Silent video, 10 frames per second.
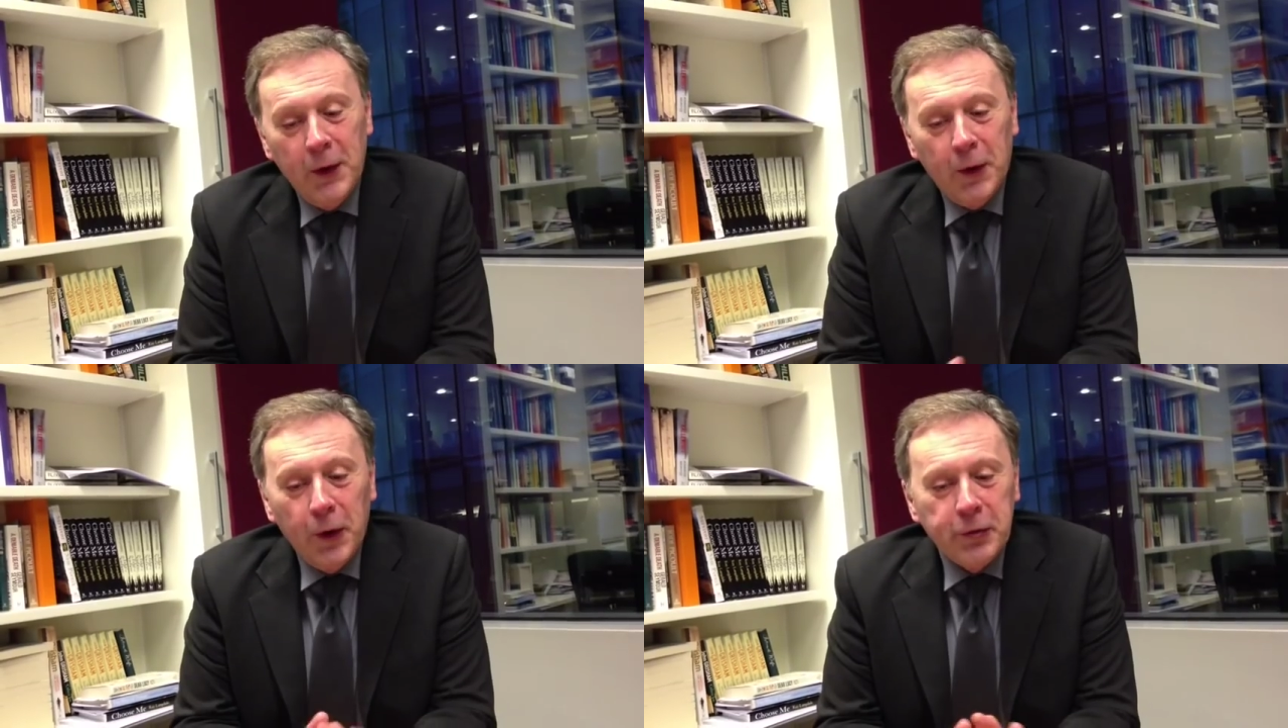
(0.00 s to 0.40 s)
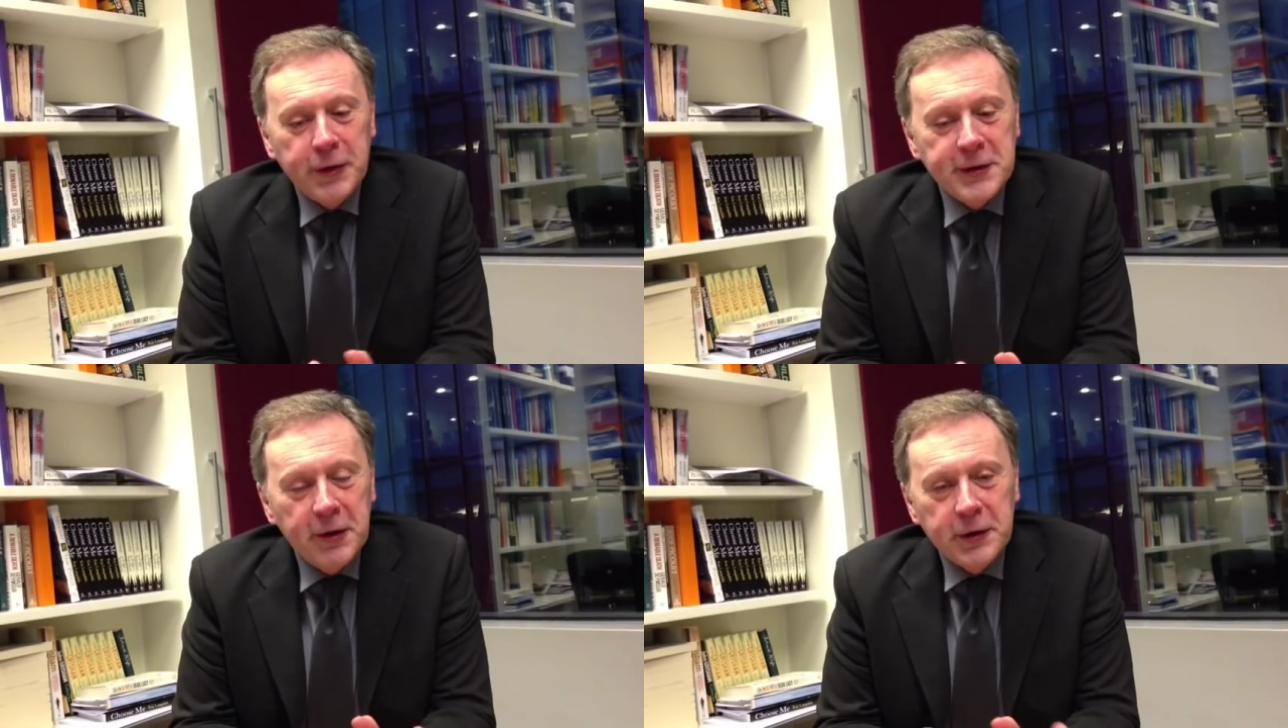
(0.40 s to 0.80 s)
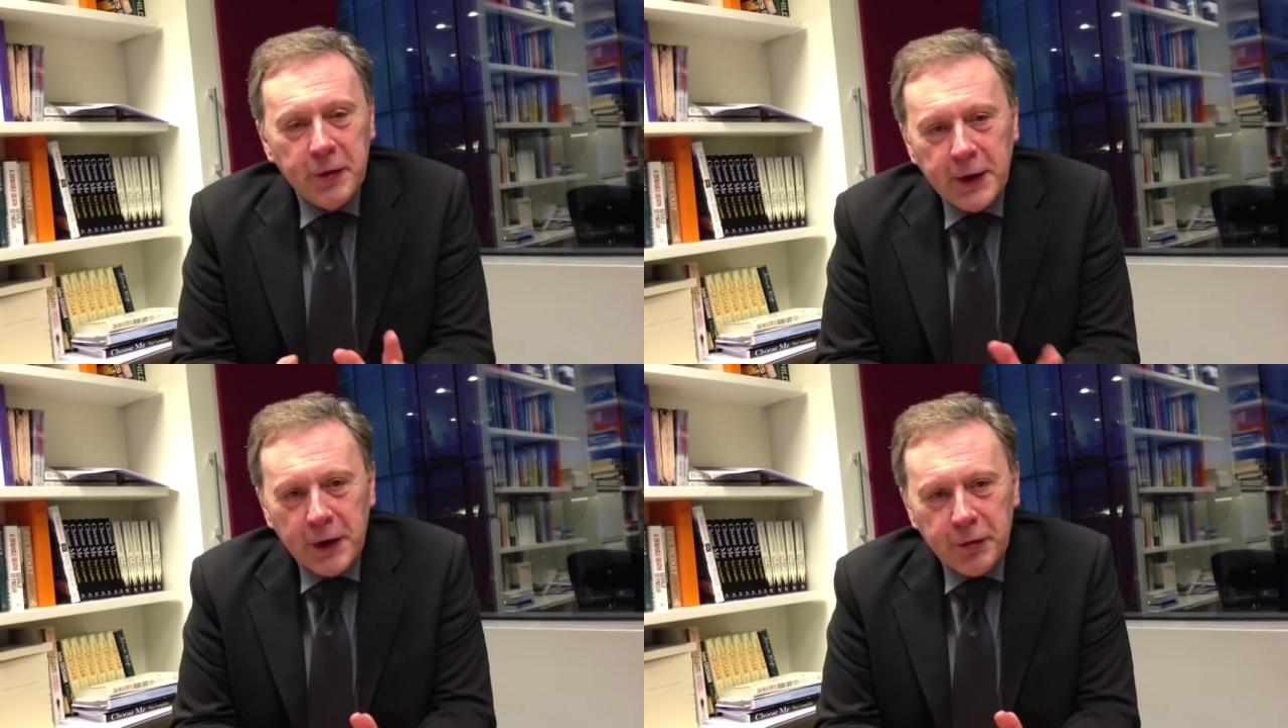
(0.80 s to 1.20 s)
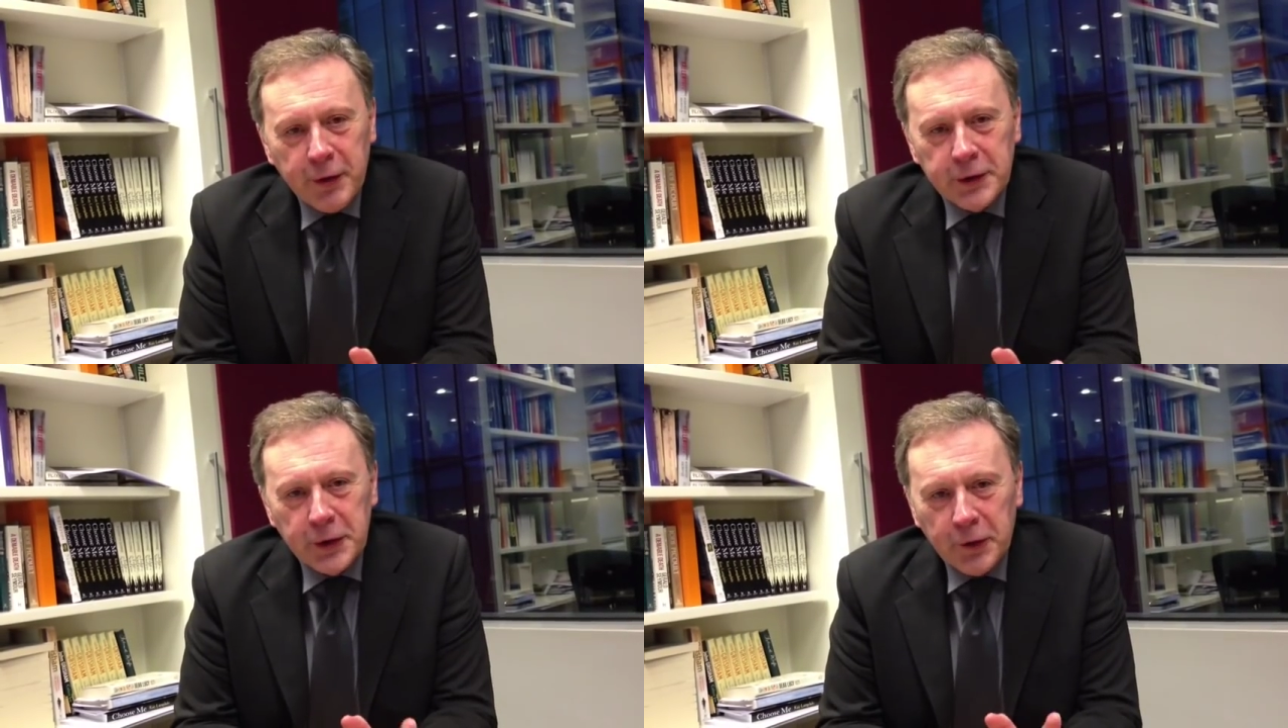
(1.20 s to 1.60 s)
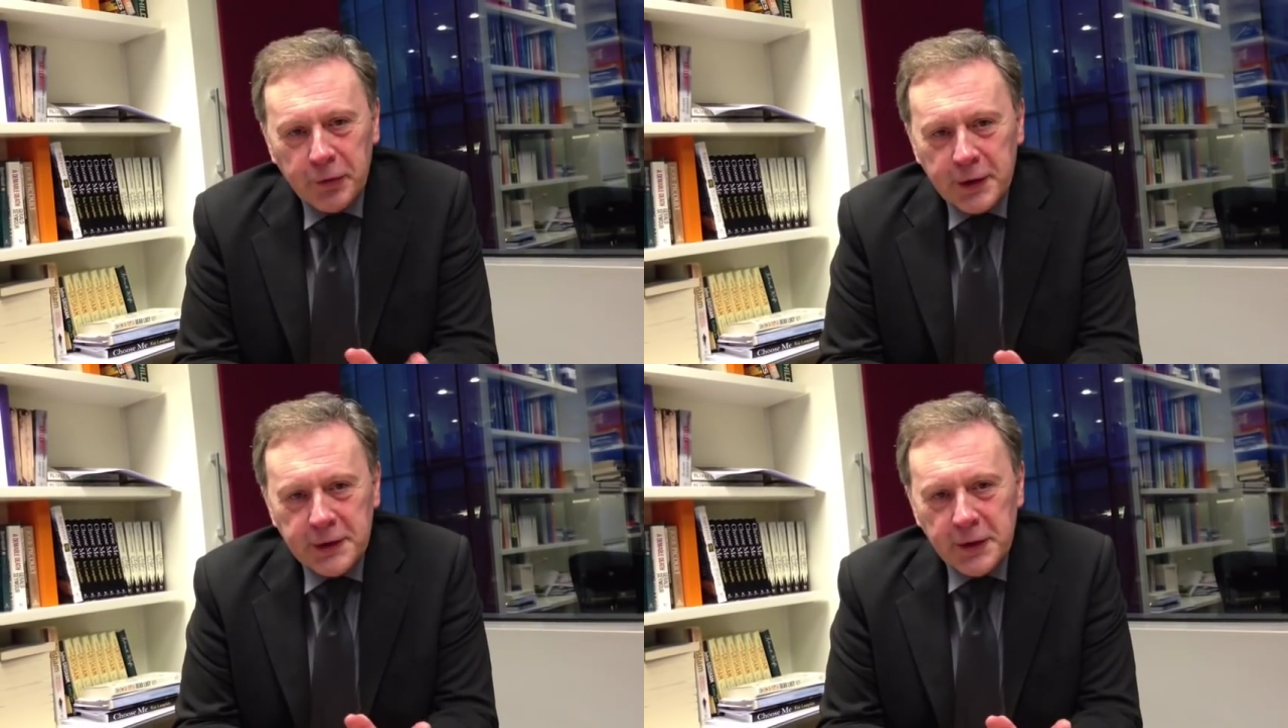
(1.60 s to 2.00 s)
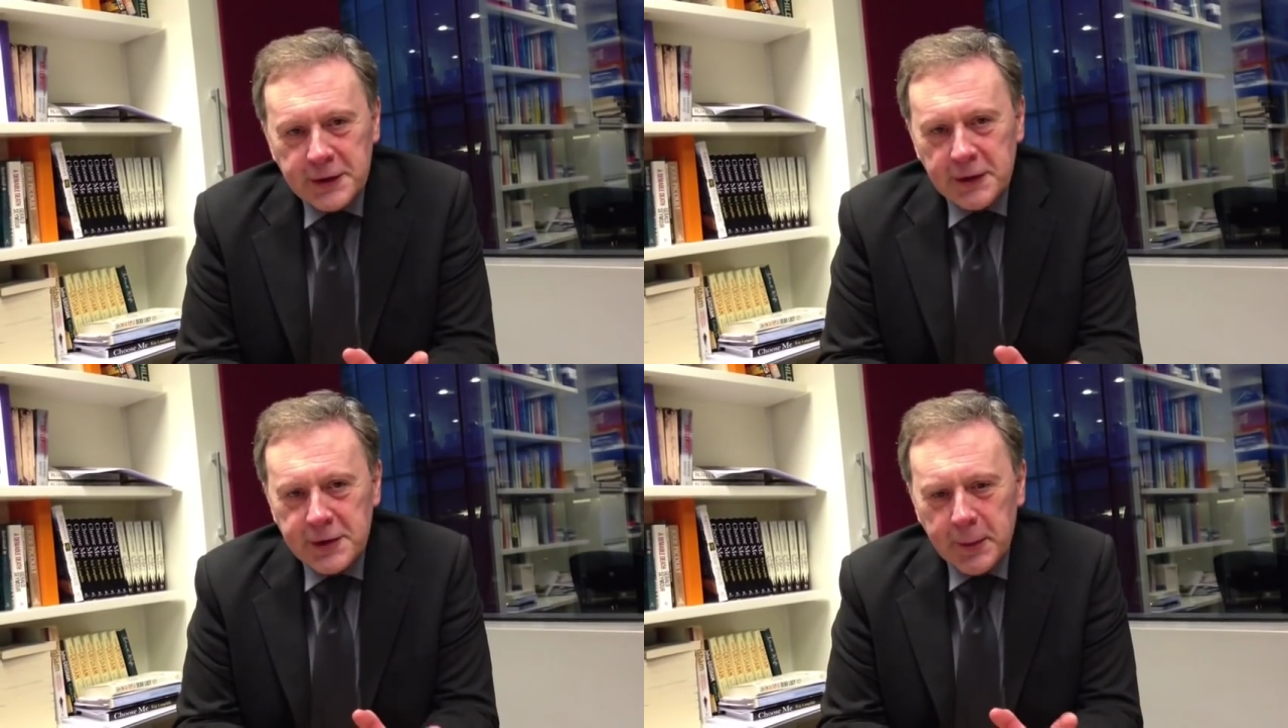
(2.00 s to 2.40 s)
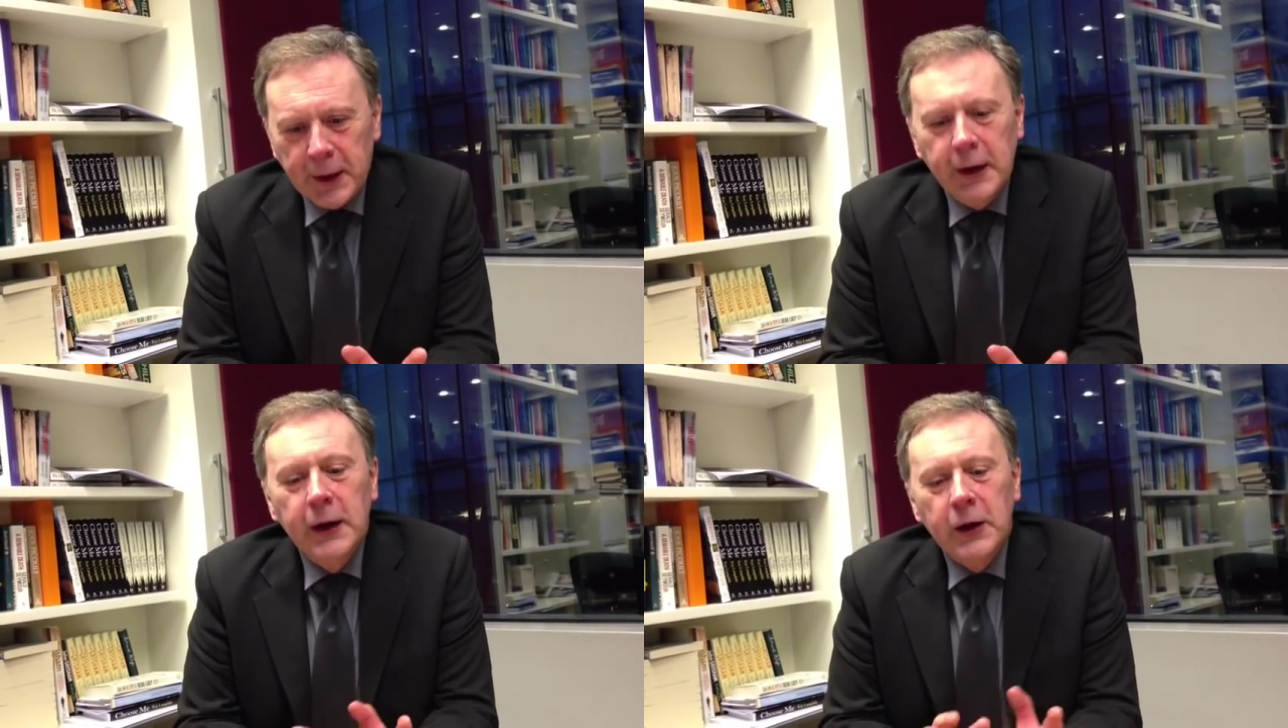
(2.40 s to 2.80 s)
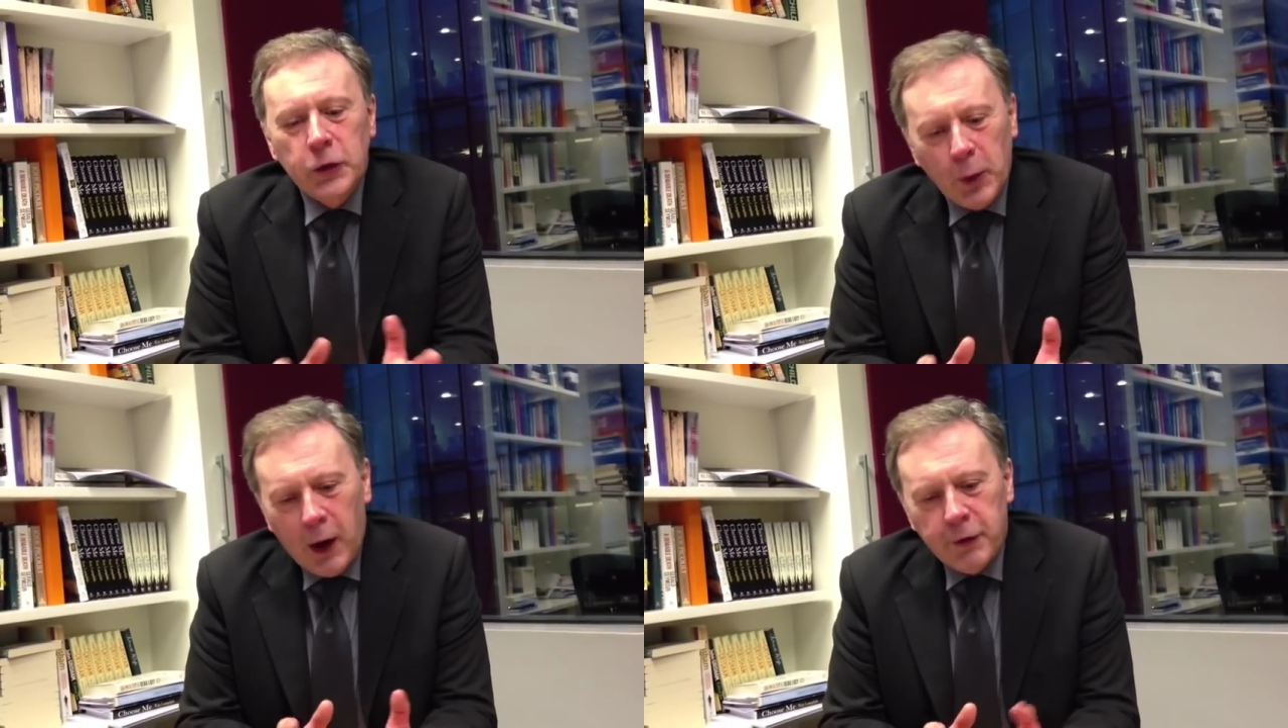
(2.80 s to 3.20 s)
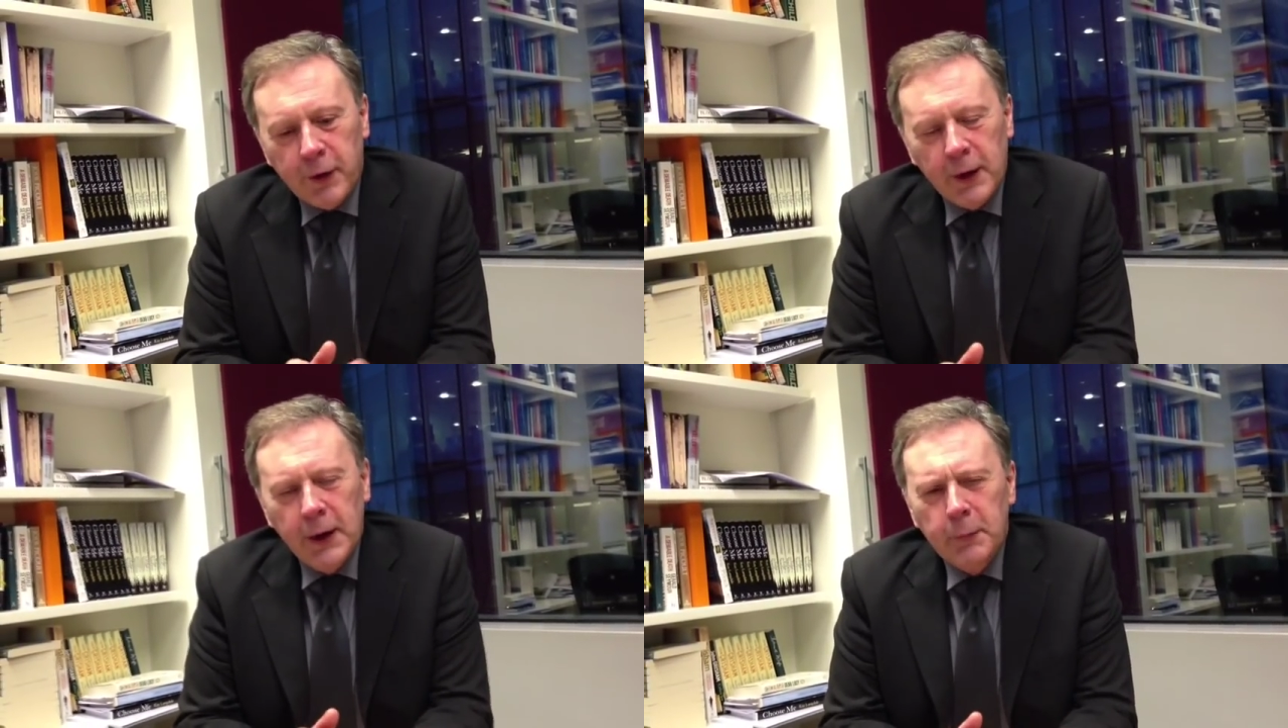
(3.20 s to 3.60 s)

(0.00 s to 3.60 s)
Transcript: All 3 series are very different, and all 3 series have something to offer,